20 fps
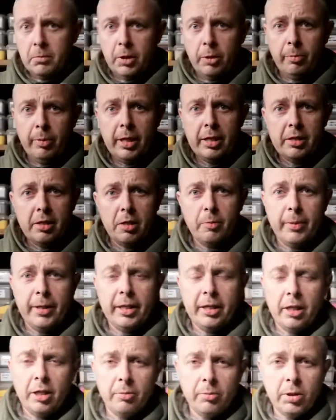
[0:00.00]
the place has
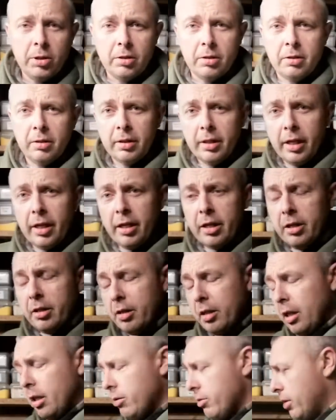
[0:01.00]
been no more. Yeah,
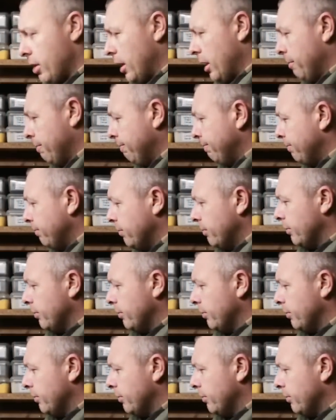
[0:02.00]
it closed down.